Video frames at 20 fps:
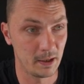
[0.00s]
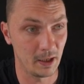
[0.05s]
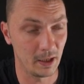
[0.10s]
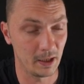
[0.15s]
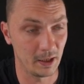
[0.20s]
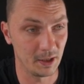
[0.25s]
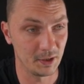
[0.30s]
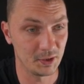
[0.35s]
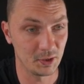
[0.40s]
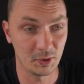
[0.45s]

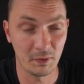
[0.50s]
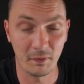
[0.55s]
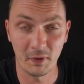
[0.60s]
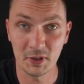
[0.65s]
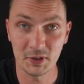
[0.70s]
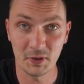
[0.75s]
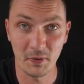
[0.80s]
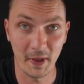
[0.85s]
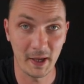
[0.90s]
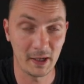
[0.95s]
Uh, so the
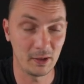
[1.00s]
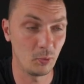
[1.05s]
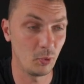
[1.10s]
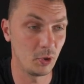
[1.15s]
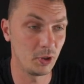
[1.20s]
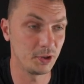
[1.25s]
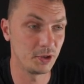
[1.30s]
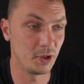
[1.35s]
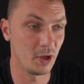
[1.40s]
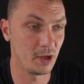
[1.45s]
first thing
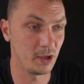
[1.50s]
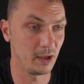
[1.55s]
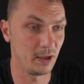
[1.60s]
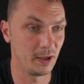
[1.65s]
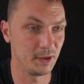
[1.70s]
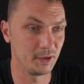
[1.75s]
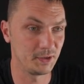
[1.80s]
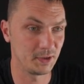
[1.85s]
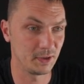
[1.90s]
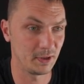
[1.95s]
we're doing
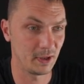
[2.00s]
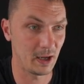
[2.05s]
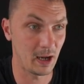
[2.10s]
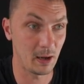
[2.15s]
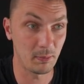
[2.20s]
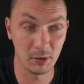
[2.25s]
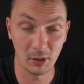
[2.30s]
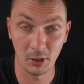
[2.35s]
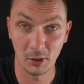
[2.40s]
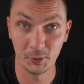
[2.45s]
is
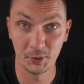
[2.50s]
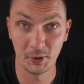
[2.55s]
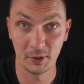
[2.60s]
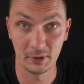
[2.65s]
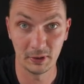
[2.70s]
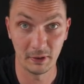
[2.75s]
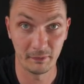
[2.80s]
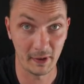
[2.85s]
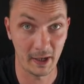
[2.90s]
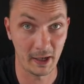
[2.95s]
upload
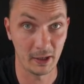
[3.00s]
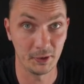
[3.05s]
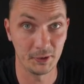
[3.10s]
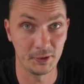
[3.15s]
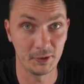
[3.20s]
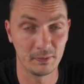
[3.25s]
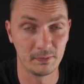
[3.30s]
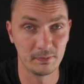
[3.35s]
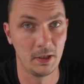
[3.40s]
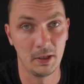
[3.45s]
the
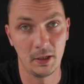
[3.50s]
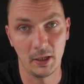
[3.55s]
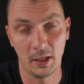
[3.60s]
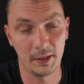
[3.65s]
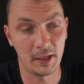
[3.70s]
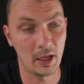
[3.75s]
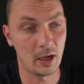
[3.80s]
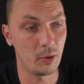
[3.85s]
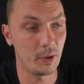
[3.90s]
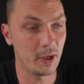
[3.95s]
files,
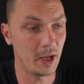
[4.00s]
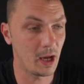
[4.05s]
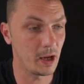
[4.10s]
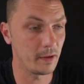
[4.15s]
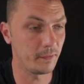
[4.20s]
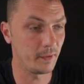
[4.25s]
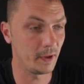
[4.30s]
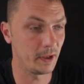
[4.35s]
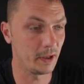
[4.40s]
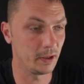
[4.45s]
and now we
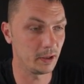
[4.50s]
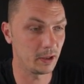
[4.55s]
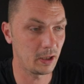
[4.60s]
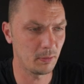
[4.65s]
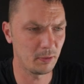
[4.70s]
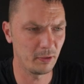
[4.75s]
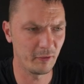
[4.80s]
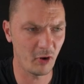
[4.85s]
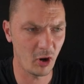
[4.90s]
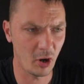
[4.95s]
have a
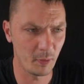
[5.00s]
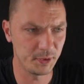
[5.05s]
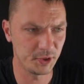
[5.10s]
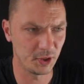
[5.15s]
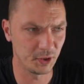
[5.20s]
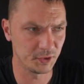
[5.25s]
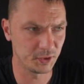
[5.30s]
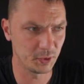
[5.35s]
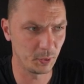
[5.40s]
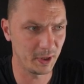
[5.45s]
couple of
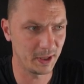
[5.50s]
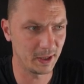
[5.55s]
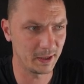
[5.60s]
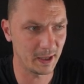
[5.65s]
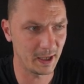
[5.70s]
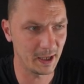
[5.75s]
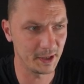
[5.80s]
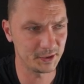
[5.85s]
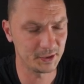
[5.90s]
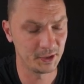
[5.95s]
options. So we can
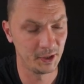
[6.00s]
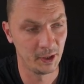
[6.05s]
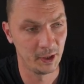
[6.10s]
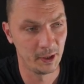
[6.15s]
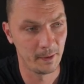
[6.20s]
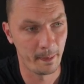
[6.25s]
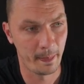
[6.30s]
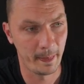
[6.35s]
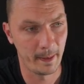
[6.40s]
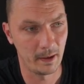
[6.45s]
ask
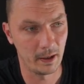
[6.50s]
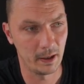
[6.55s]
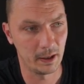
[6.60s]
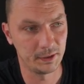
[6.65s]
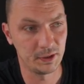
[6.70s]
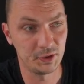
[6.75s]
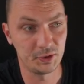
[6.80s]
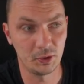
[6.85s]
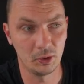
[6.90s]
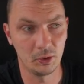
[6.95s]
uh,
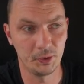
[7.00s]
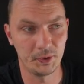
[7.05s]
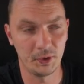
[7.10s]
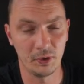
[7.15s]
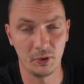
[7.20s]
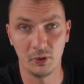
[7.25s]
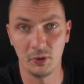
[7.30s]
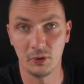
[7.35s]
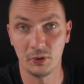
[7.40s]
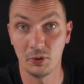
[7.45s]
this tool
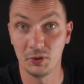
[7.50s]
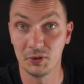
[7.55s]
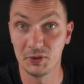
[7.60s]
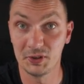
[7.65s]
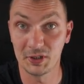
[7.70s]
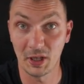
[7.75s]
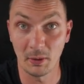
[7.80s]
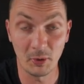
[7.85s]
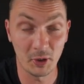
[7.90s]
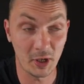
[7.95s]
to to
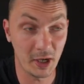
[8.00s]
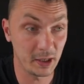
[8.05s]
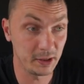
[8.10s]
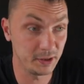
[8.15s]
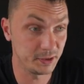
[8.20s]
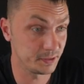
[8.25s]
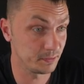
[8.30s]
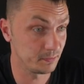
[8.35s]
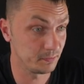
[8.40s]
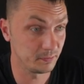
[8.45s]

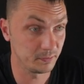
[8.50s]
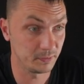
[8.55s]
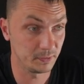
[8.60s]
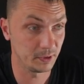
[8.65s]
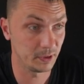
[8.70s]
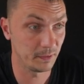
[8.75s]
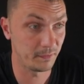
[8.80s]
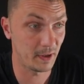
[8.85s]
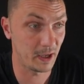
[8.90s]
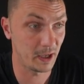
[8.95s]
summarize
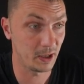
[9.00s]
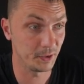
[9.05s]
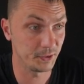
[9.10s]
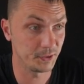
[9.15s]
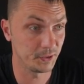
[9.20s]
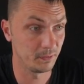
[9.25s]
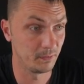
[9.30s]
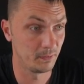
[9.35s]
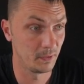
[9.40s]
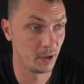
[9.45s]
the
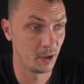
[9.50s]
files,